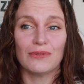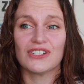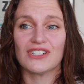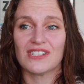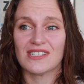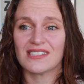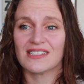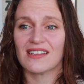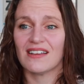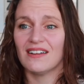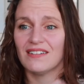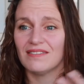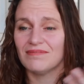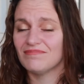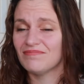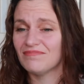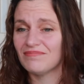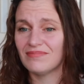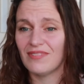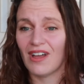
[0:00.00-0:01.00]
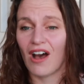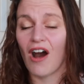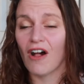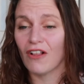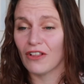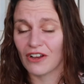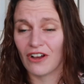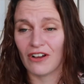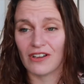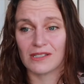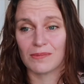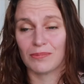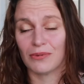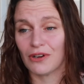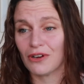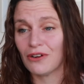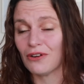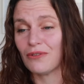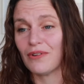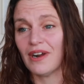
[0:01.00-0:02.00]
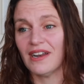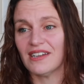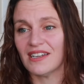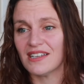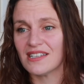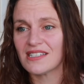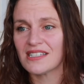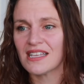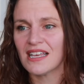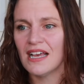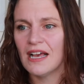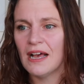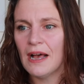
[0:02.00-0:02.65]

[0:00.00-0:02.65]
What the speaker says: which is a Holocaust book, horrendous.